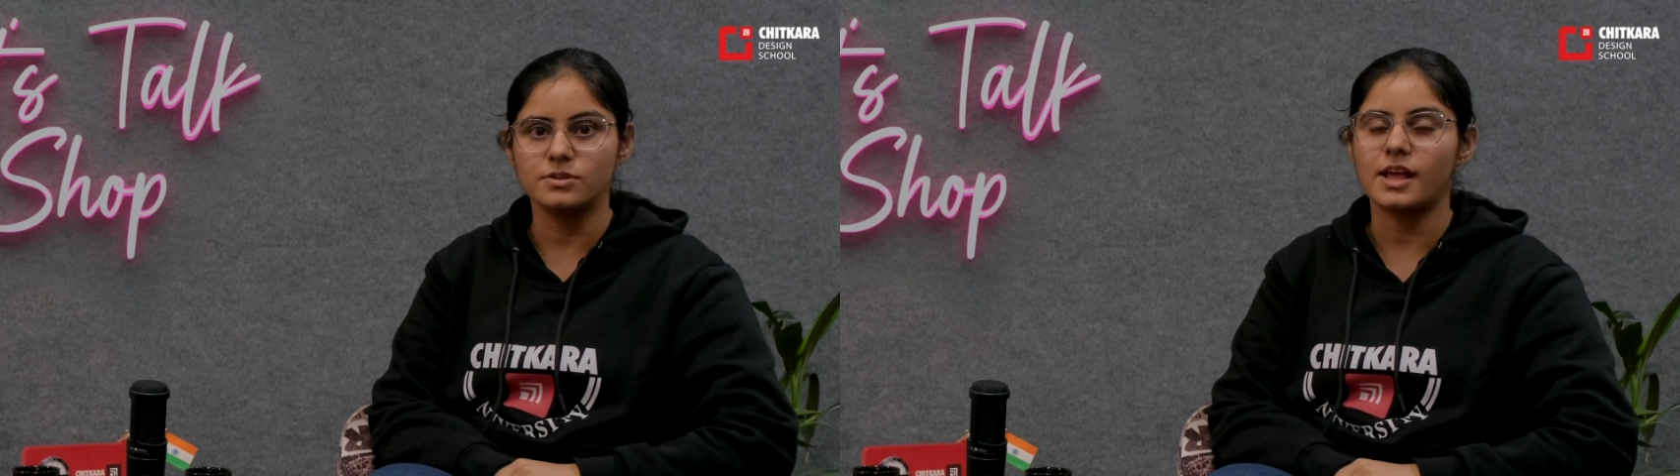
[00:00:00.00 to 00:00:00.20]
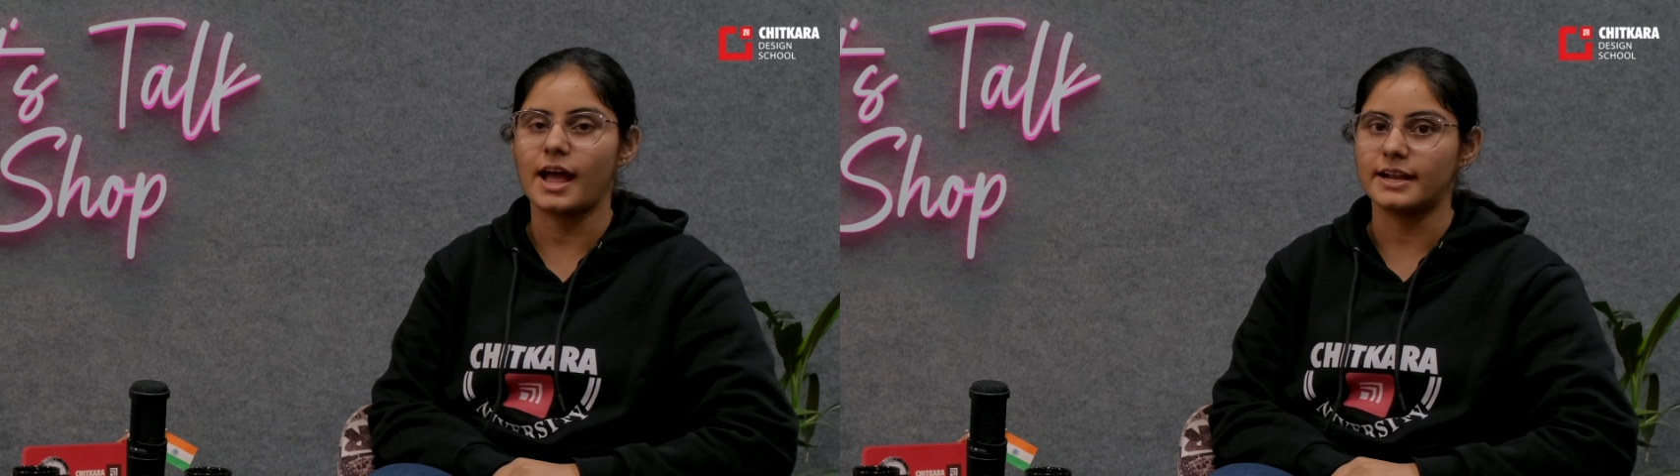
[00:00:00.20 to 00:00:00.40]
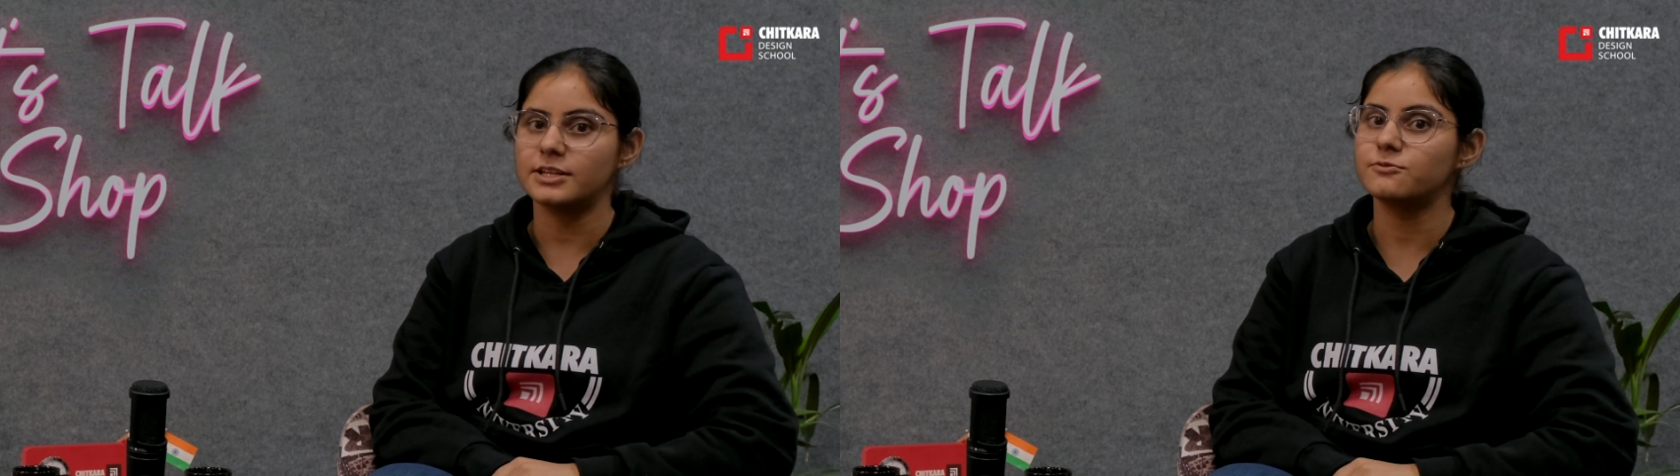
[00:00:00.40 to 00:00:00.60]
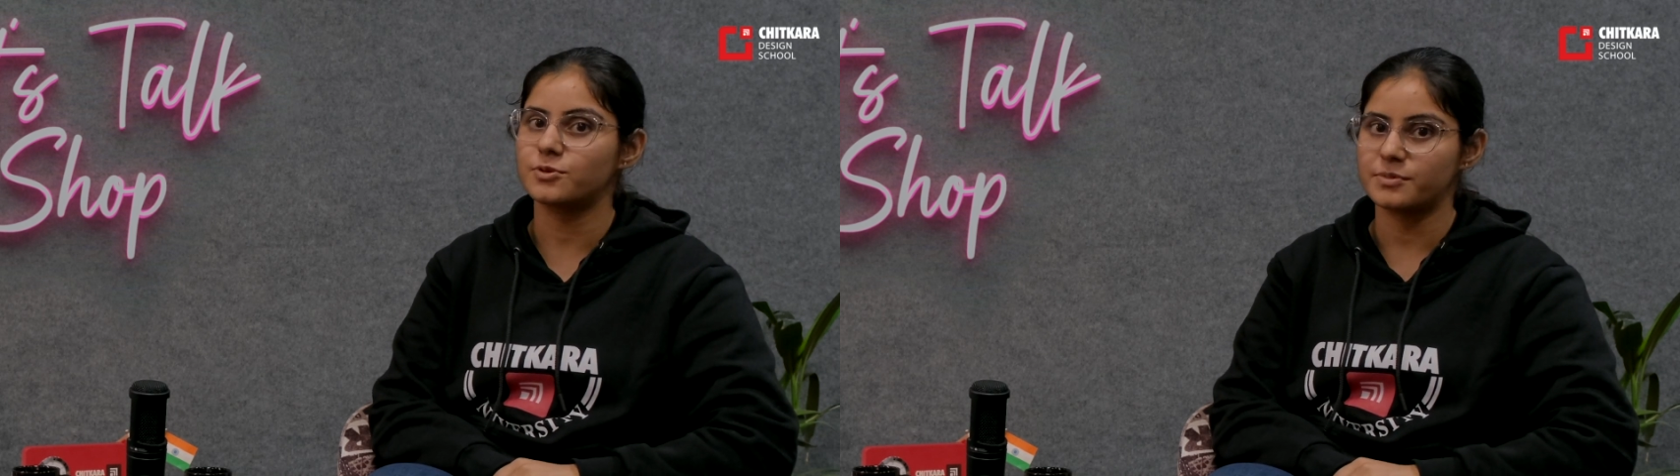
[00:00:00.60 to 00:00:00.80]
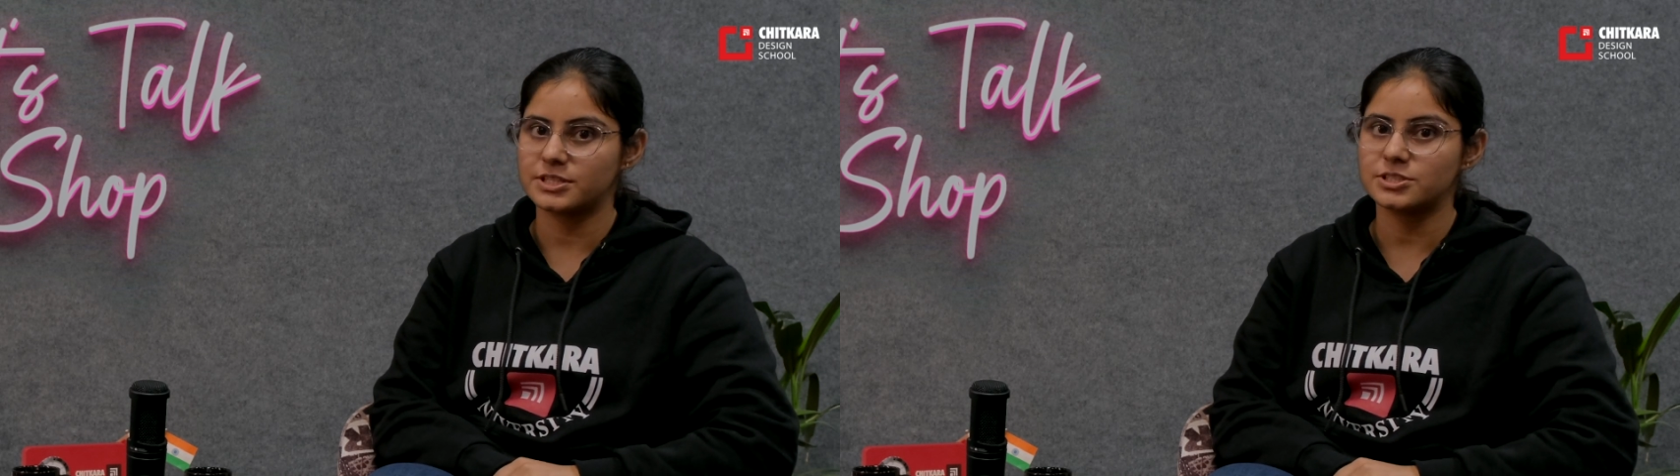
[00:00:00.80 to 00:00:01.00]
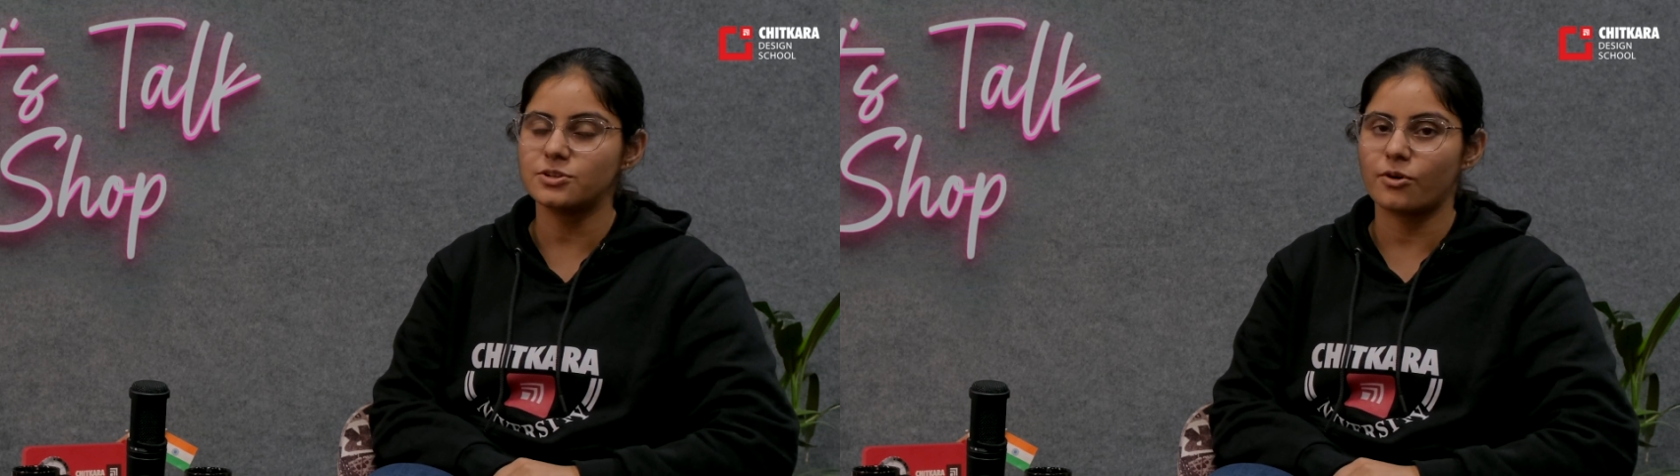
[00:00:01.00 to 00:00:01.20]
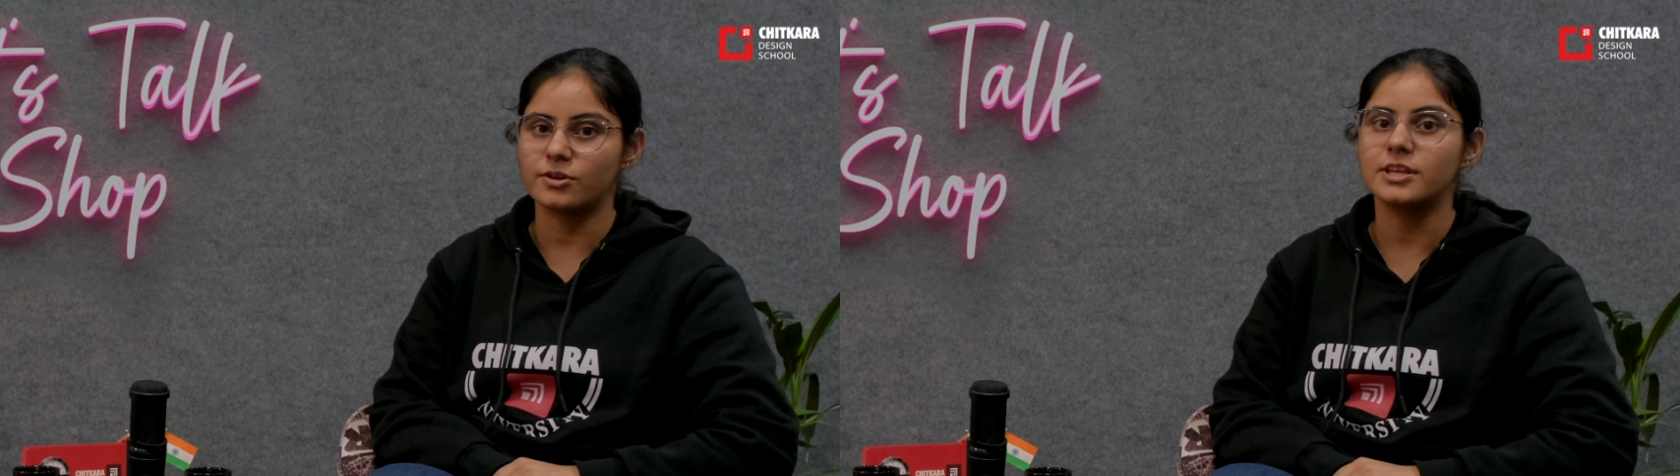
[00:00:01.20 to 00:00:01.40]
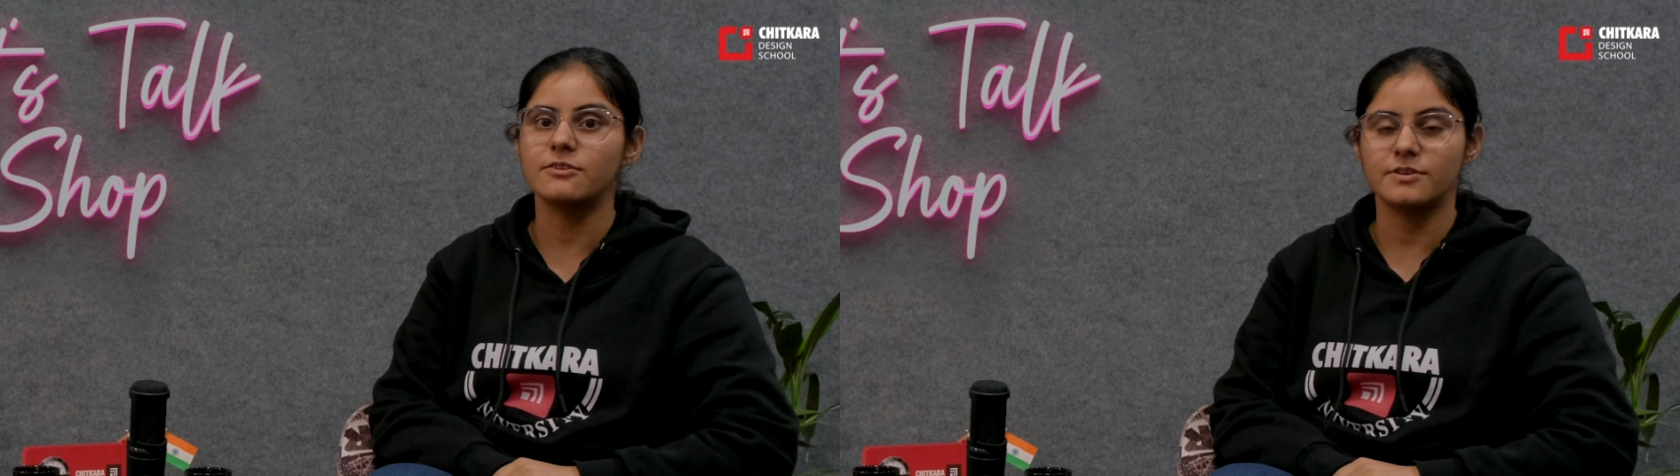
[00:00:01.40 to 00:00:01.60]
and information on
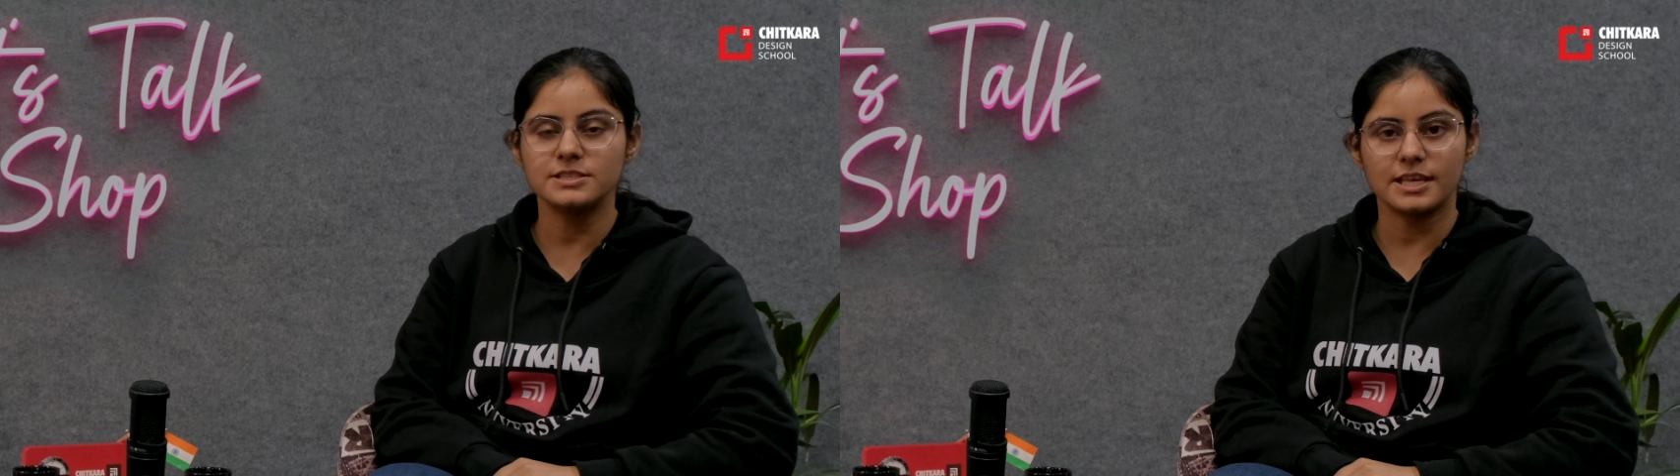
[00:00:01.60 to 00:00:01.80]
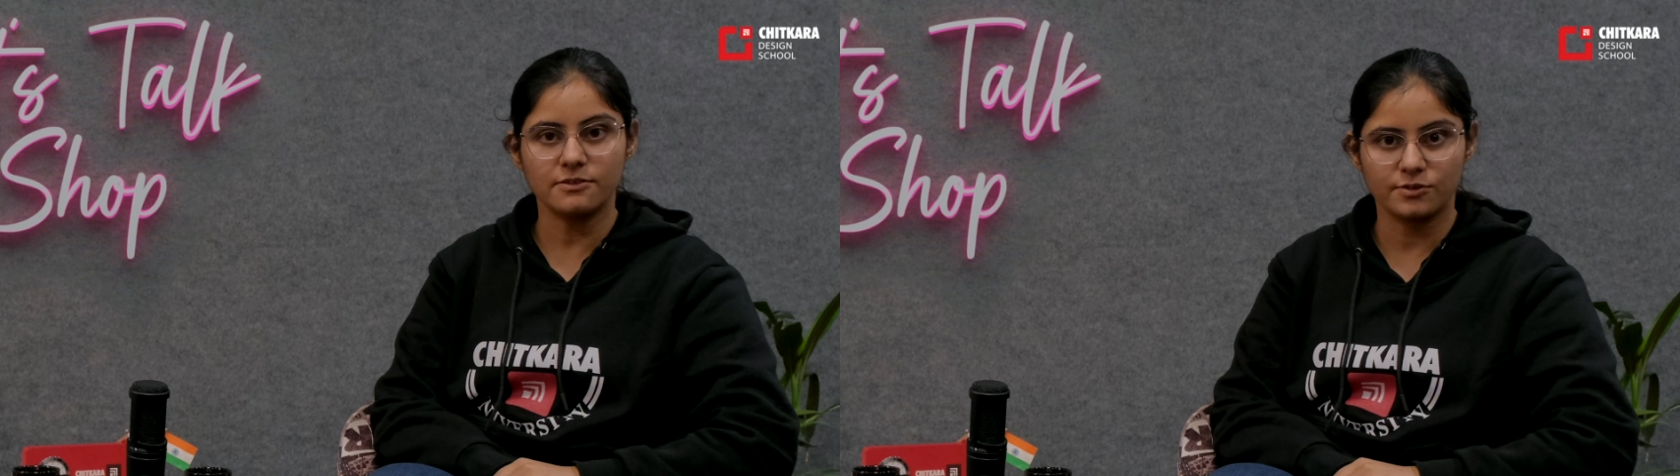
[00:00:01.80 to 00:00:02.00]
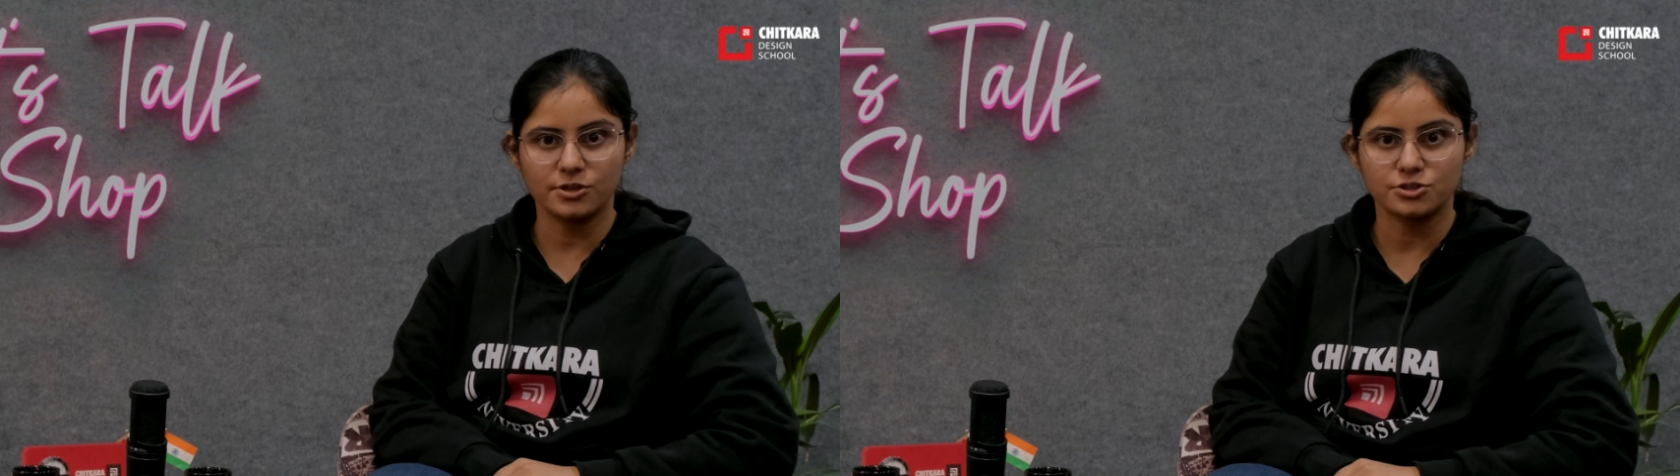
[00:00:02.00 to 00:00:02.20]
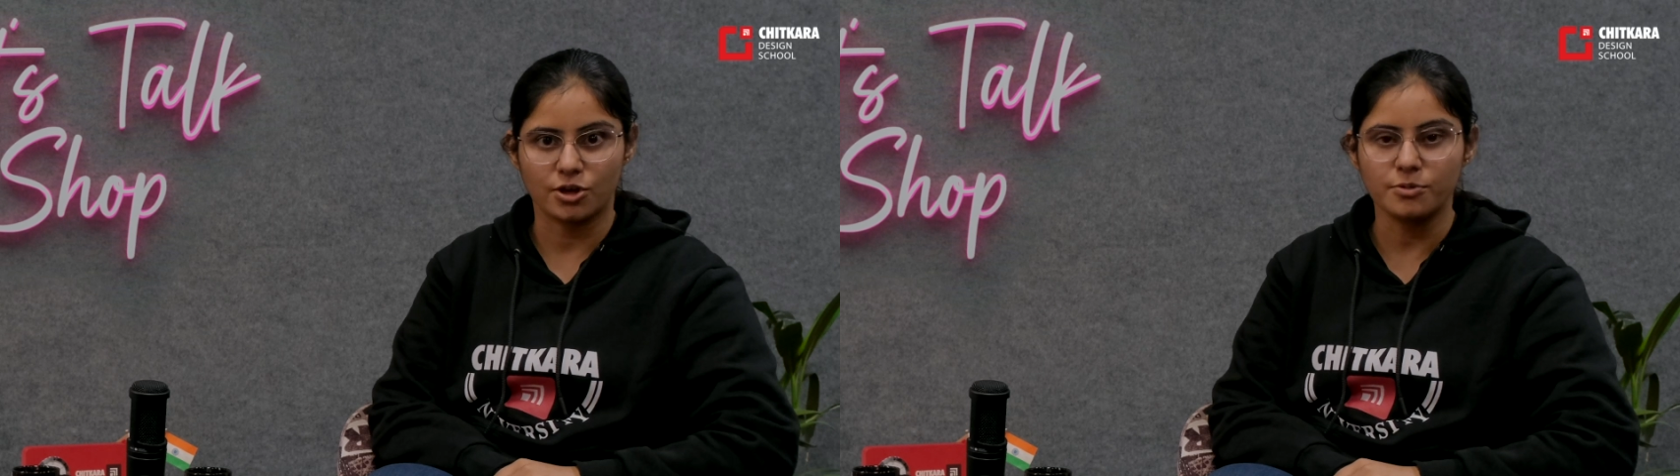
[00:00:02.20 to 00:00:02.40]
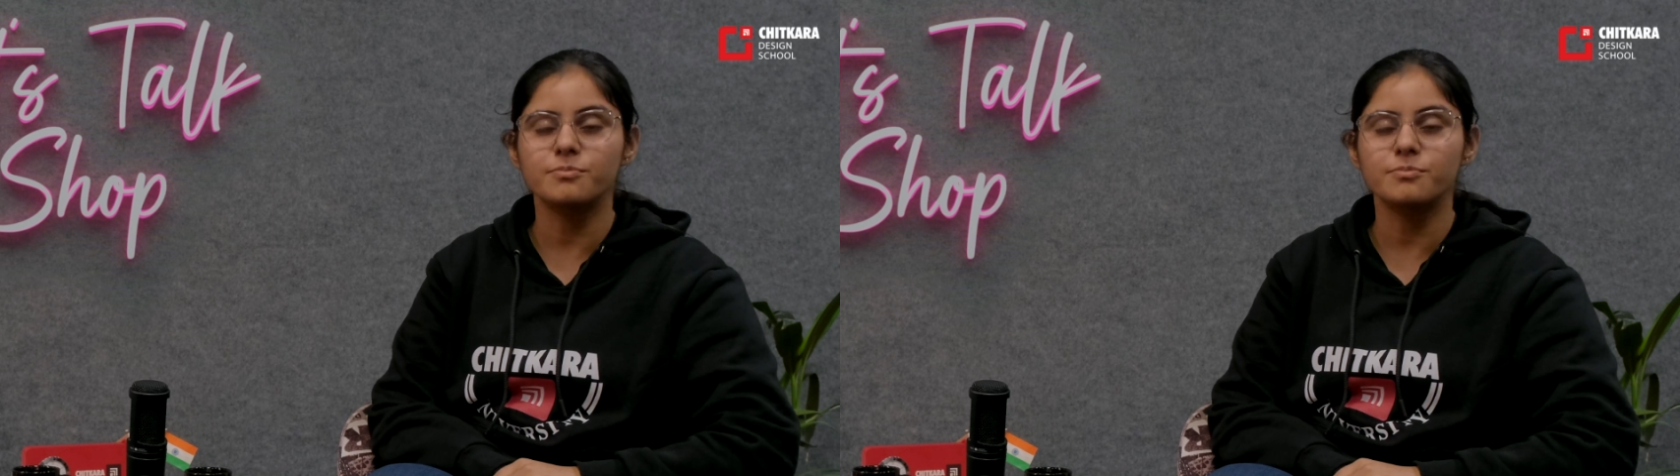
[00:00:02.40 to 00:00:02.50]
events and workshops,